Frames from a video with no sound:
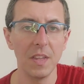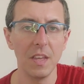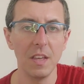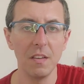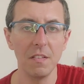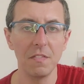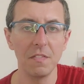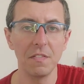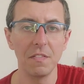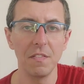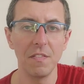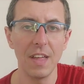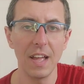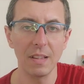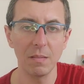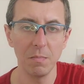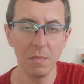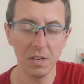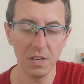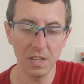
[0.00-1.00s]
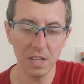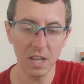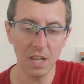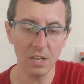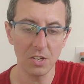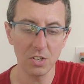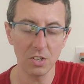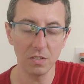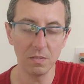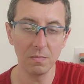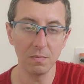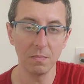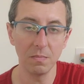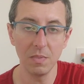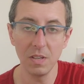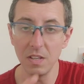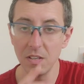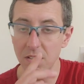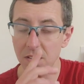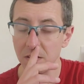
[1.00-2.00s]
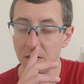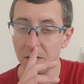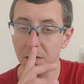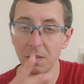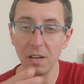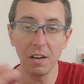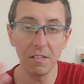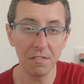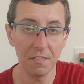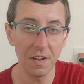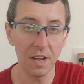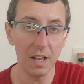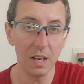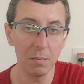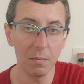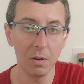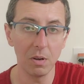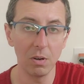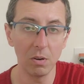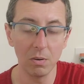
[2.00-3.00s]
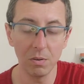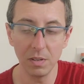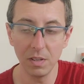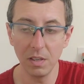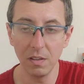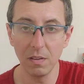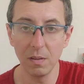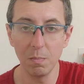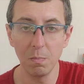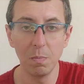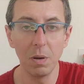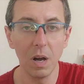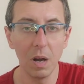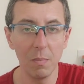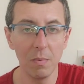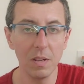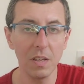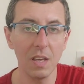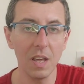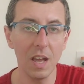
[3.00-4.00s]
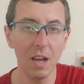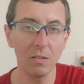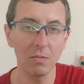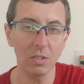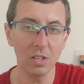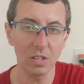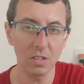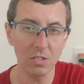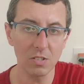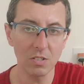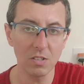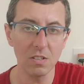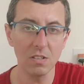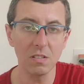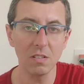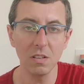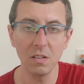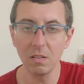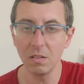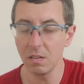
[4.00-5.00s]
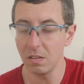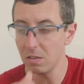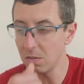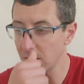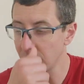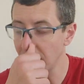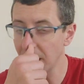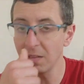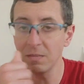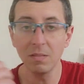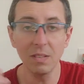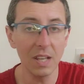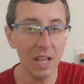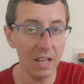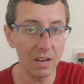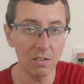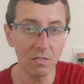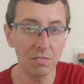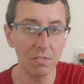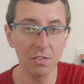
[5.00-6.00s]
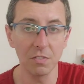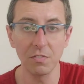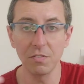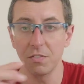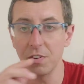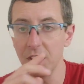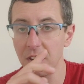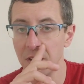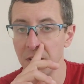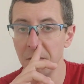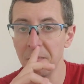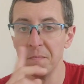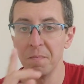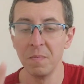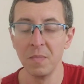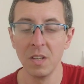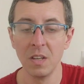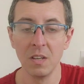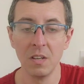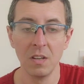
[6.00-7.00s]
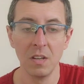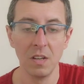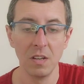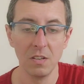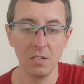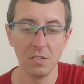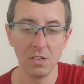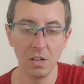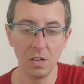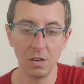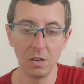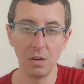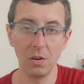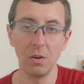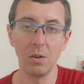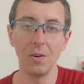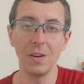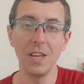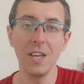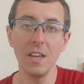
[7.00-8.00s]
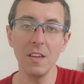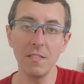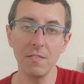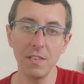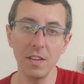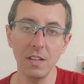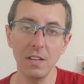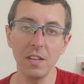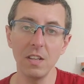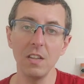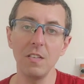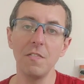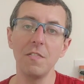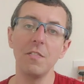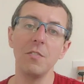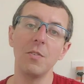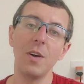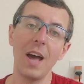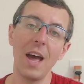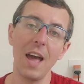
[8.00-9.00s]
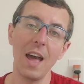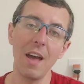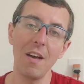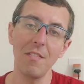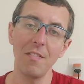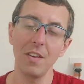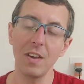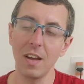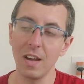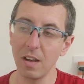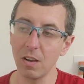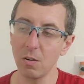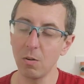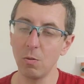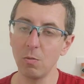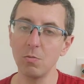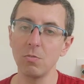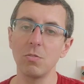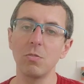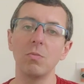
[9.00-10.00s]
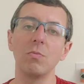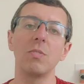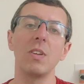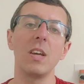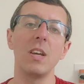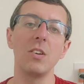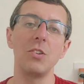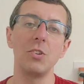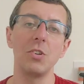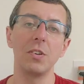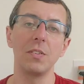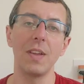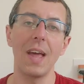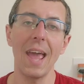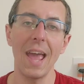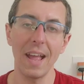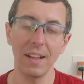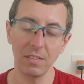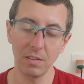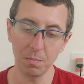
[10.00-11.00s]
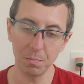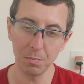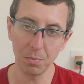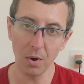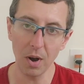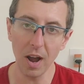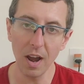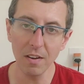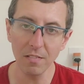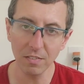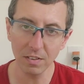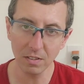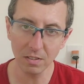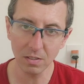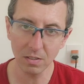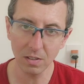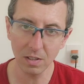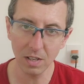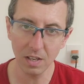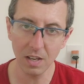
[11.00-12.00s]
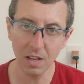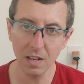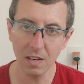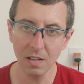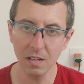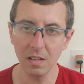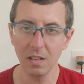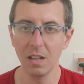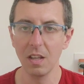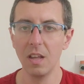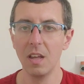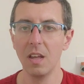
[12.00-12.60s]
if that medication is available in the public healthcare system, you can get it for free. So even if you have a consultation at a private clinic,